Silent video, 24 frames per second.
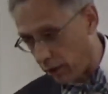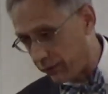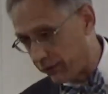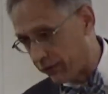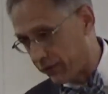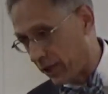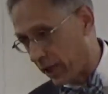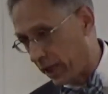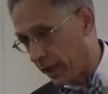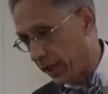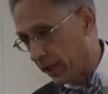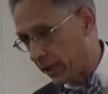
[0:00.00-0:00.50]

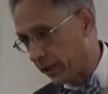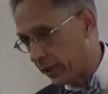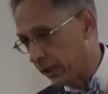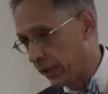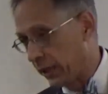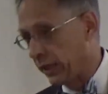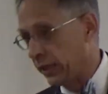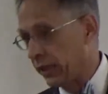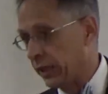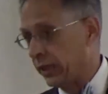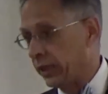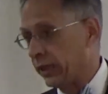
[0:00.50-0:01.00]
find
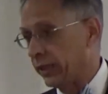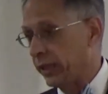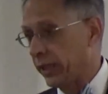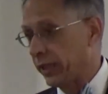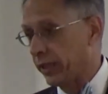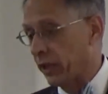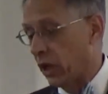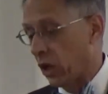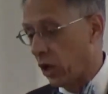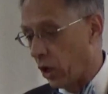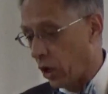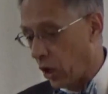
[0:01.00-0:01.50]

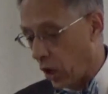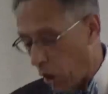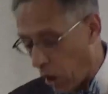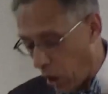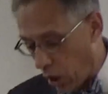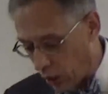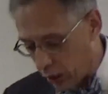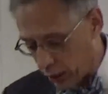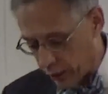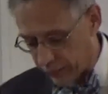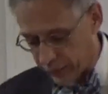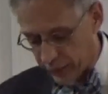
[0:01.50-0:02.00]
that
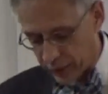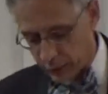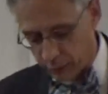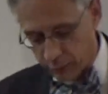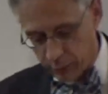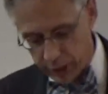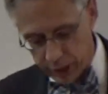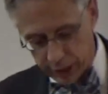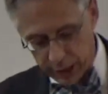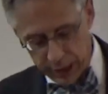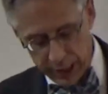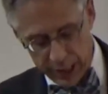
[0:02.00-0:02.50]
all of their
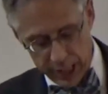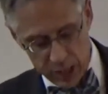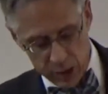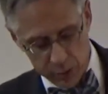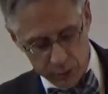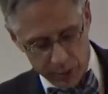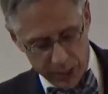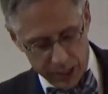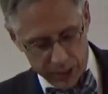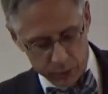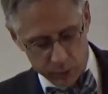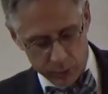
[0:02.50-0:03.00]
money has
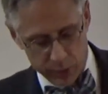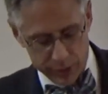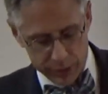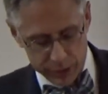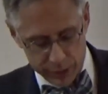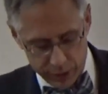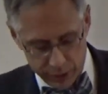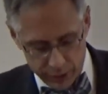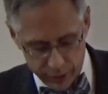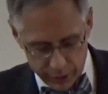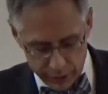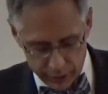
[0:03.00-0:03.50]
been
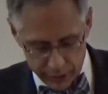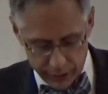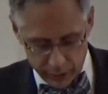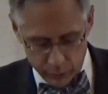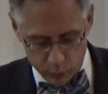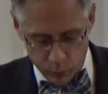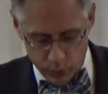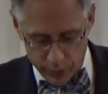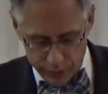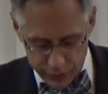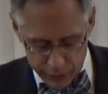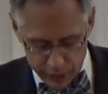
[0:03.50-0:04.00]
returned. And
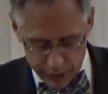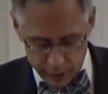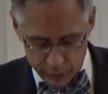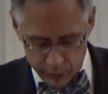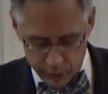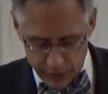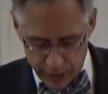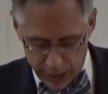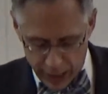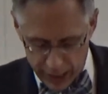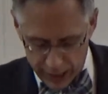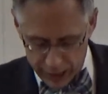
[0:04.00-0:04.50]
what's their
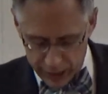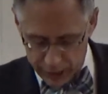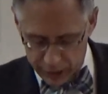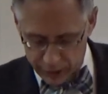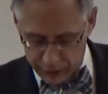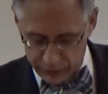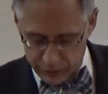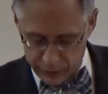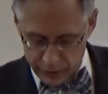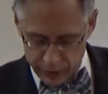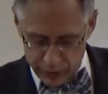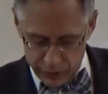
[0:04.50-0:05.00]
reaction?
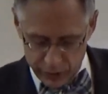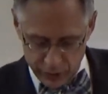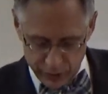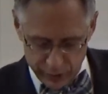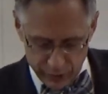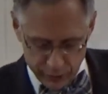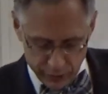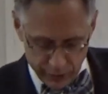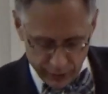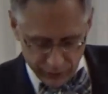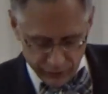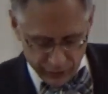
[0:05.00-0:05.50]
Verse
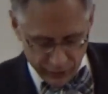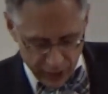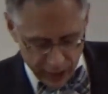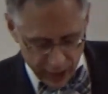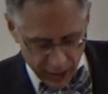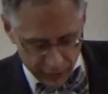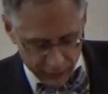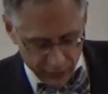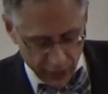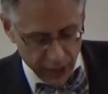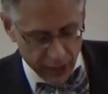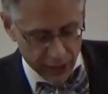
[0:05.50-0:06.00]

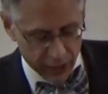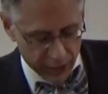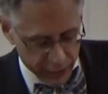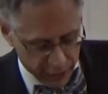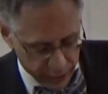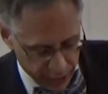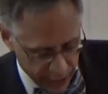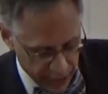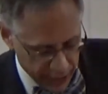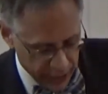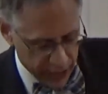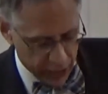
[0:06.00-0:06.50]
35,
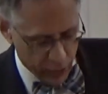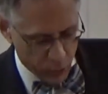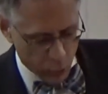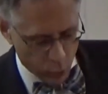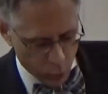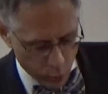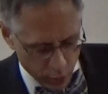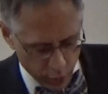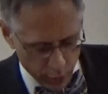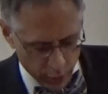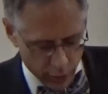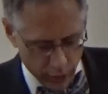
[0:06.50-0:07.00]
they
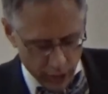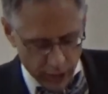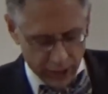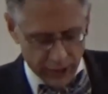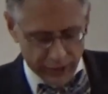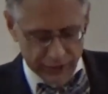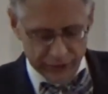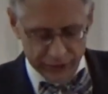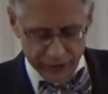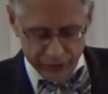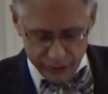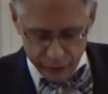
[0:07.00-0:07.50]
were
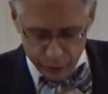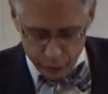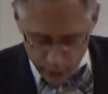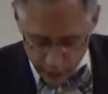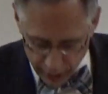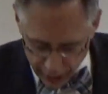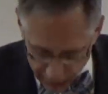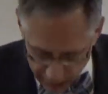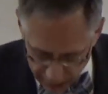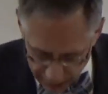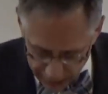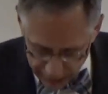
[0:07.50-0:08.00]

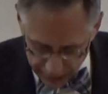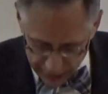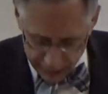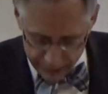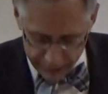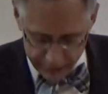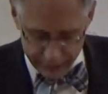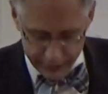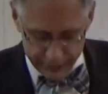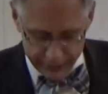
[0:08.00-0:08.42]
afraid.